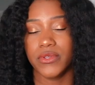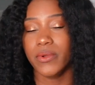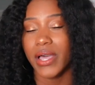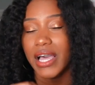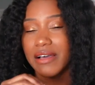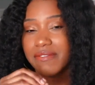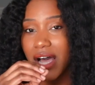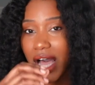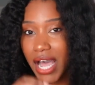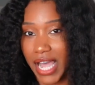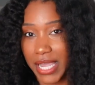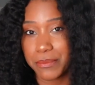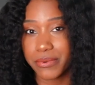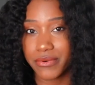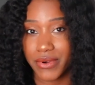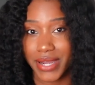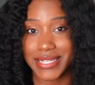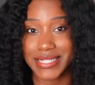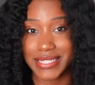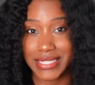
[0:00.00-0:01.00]
you have high
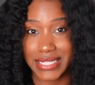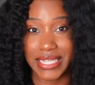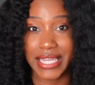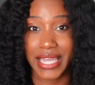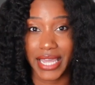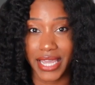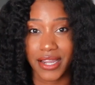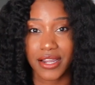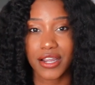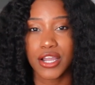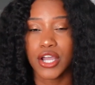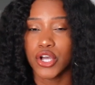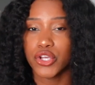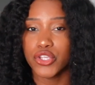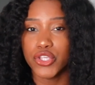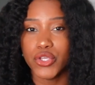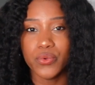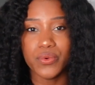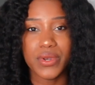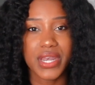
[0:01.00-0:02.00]
porosity hair,
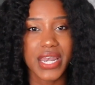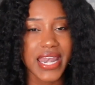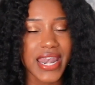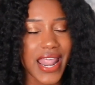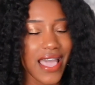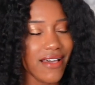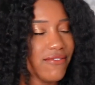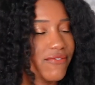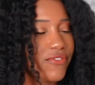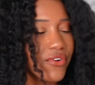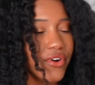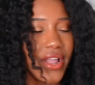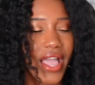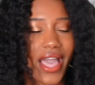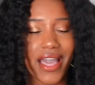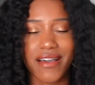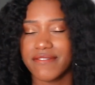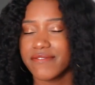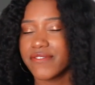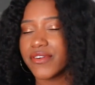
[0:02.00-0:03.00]
you never,
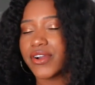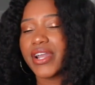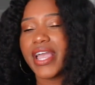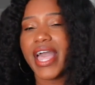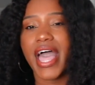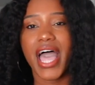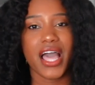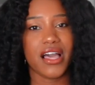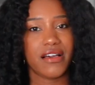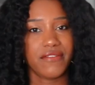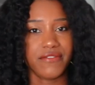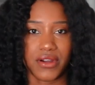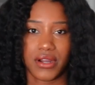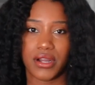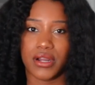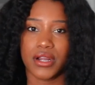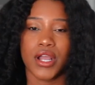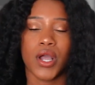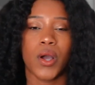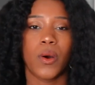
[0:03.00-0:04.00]
ever,
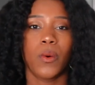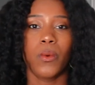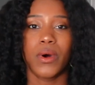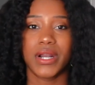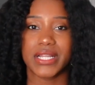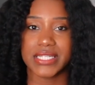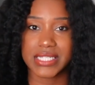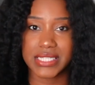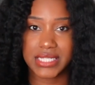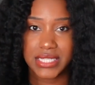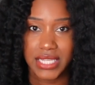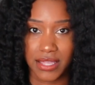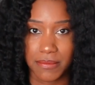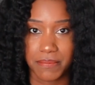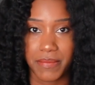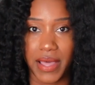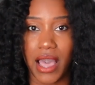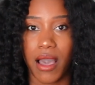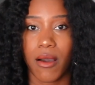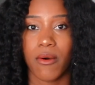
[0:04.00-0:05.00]
ever wanna skip
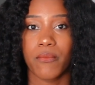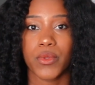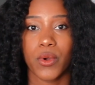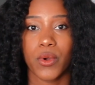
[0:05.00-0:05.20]
out